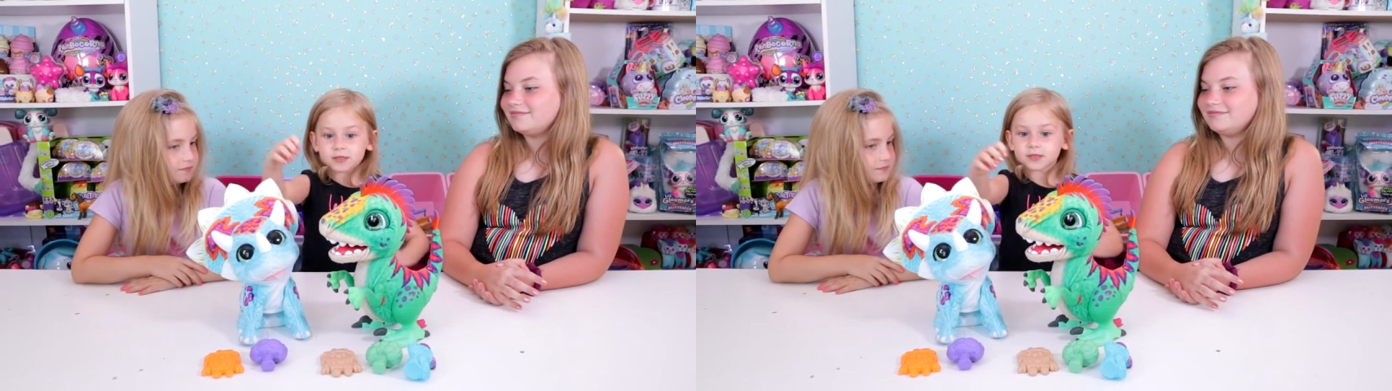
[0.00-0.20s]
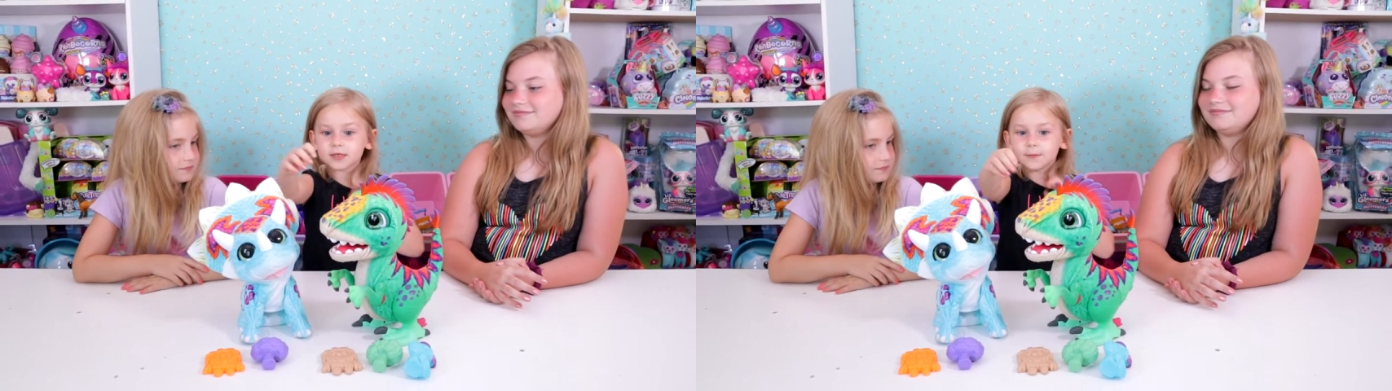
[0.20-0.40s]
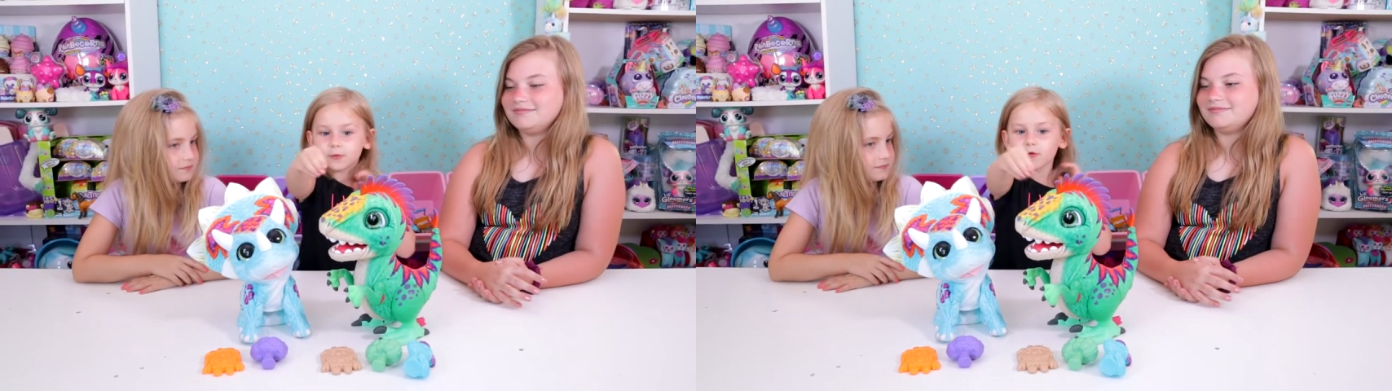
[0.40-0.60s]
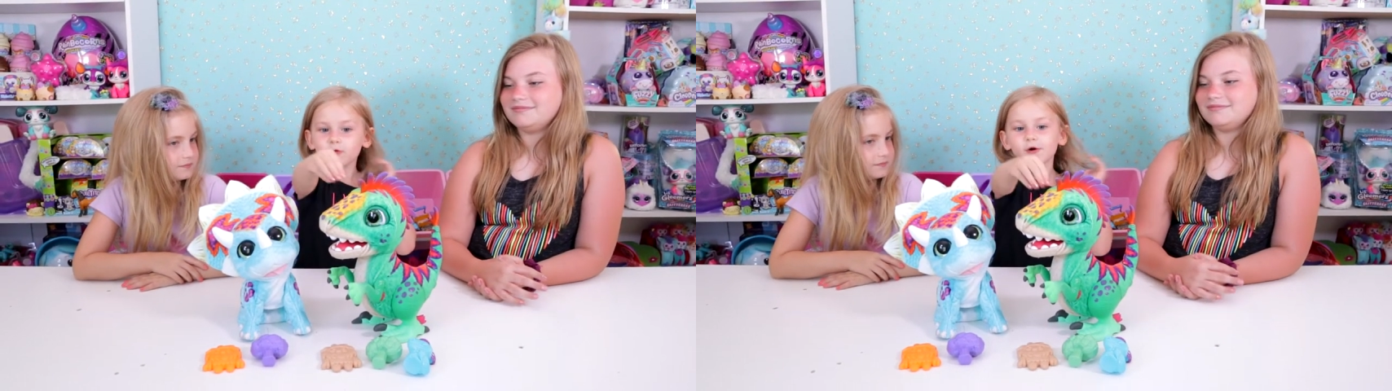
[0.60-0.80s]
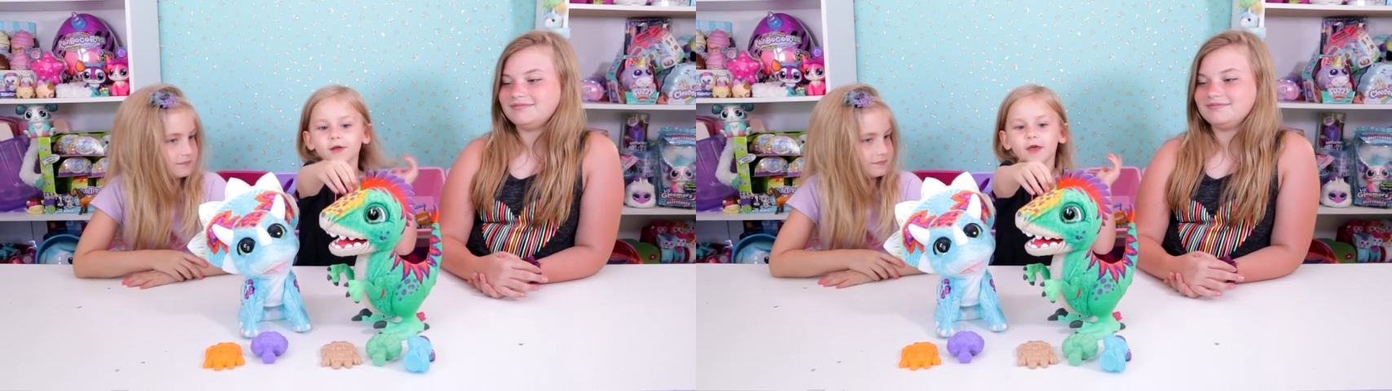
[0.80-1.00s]
Speaker 1: the
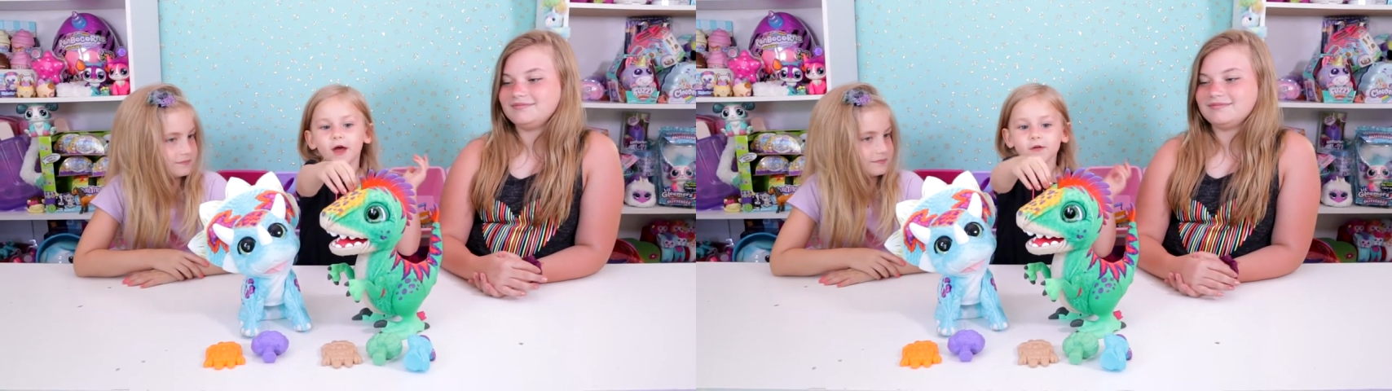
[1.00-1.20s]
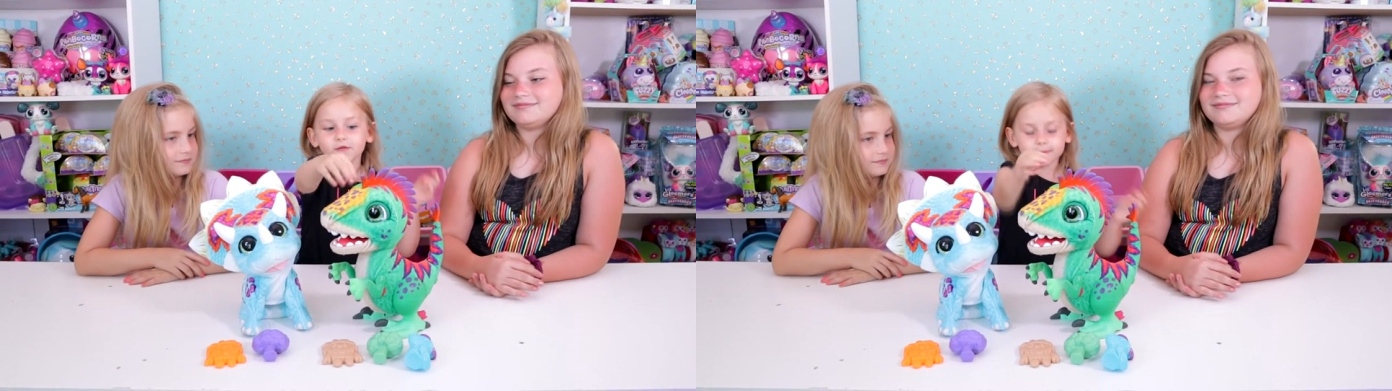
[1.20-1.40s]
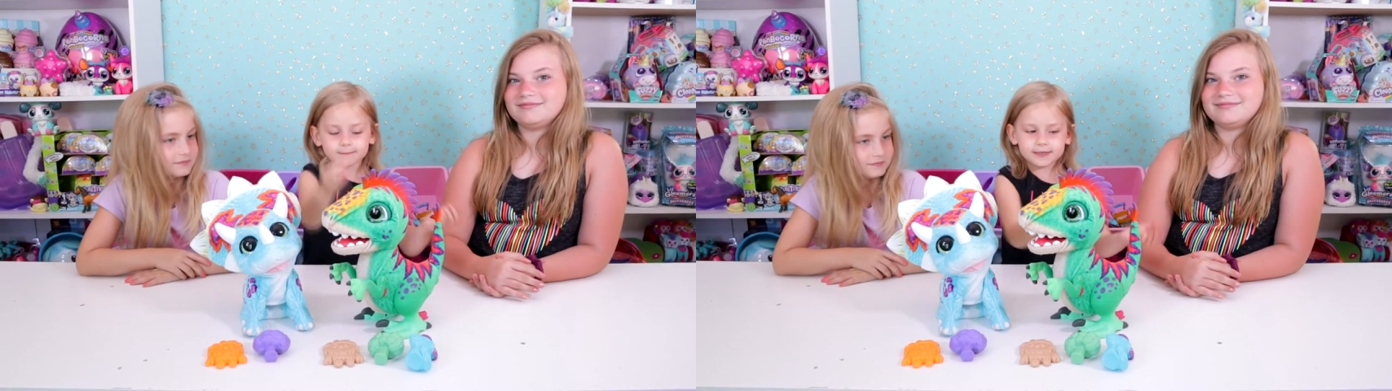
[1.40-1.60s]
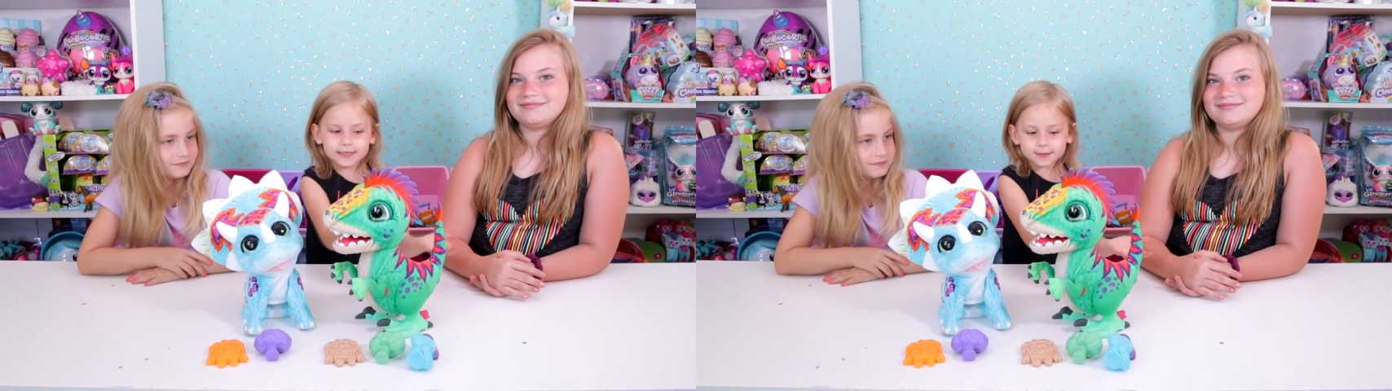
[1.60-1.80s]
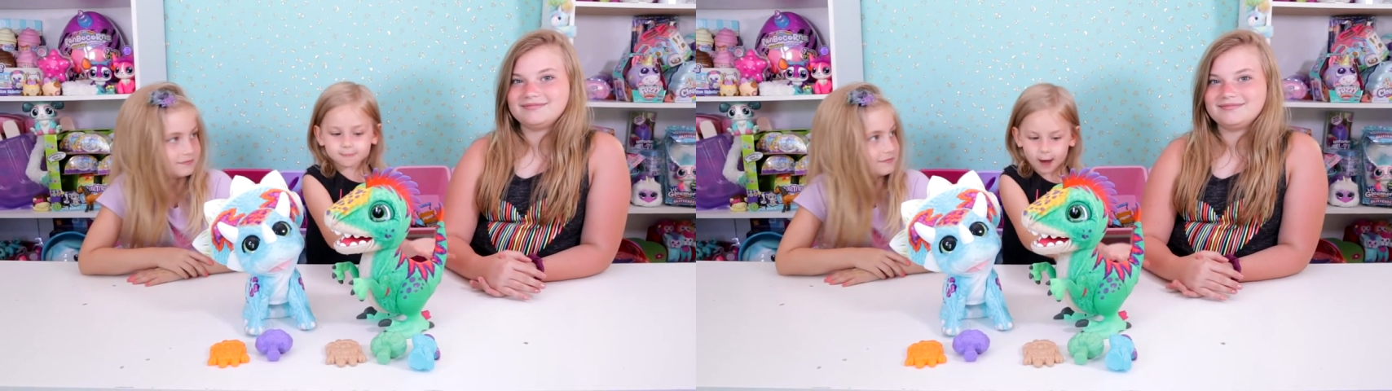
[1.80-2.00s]
horn from
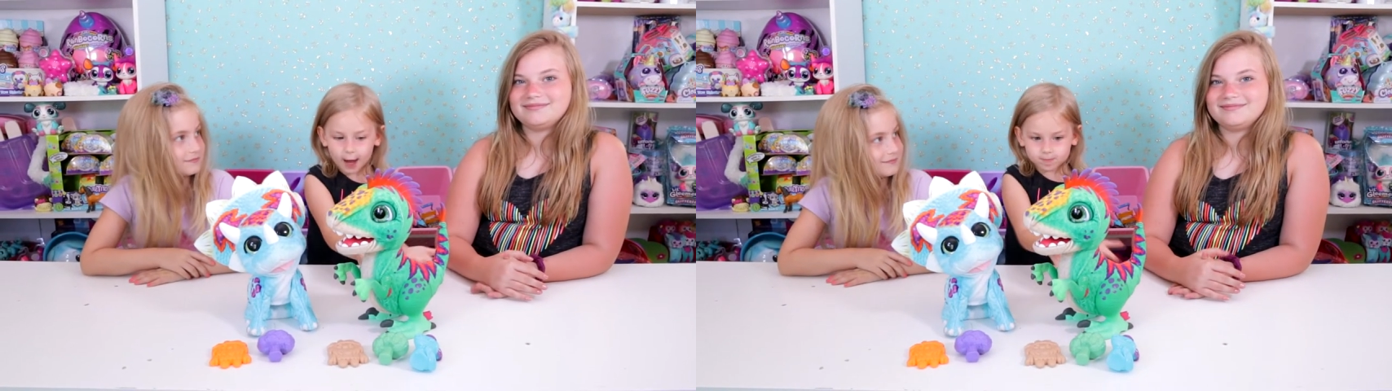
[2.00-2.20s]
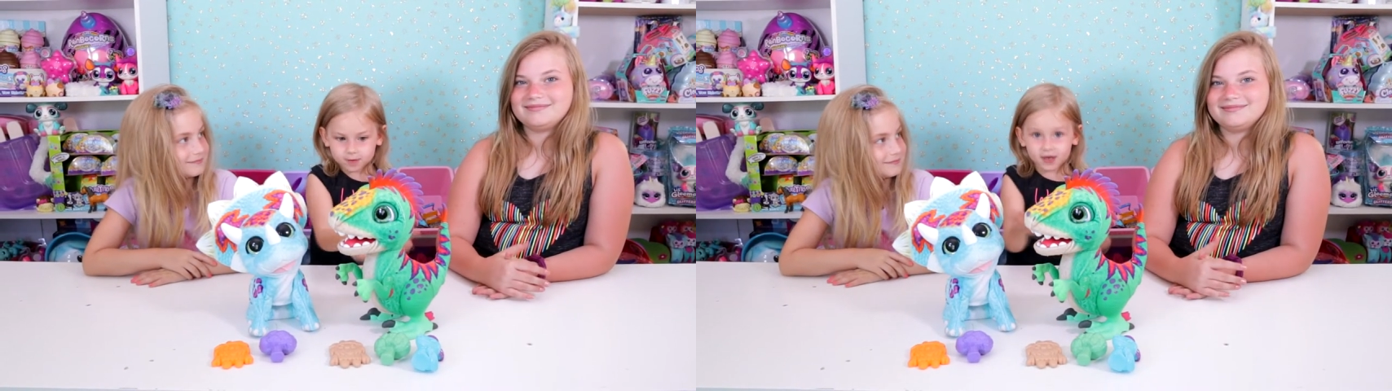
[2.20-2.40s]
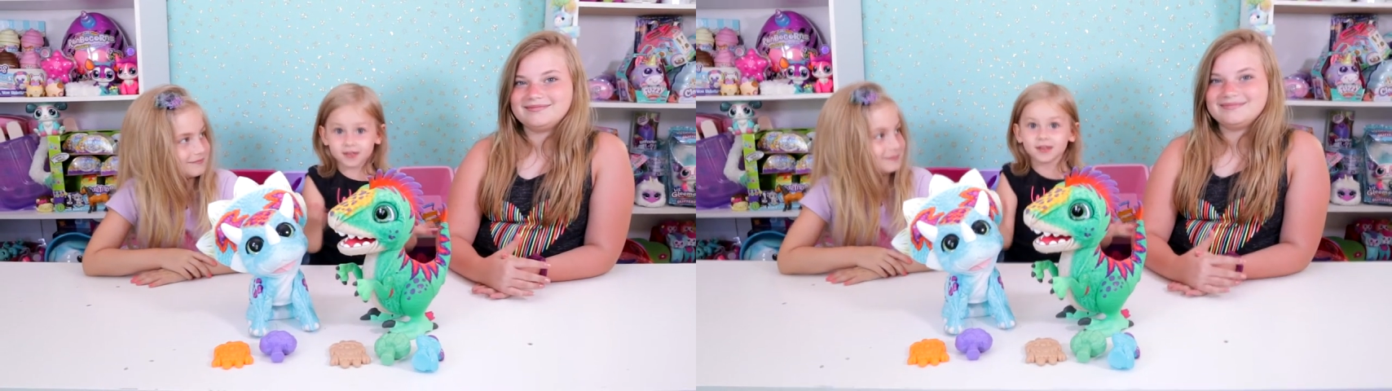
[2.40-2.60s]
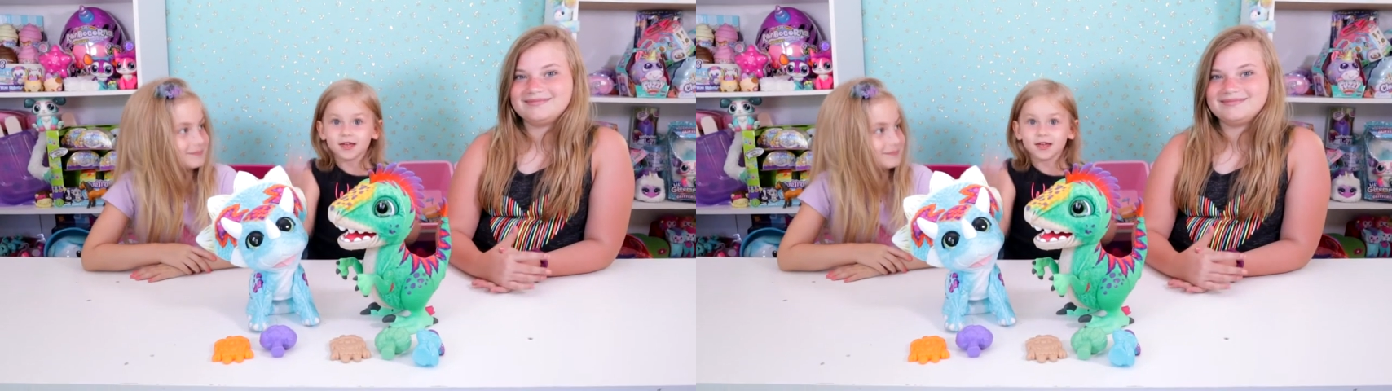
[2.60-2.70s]
T-Rex because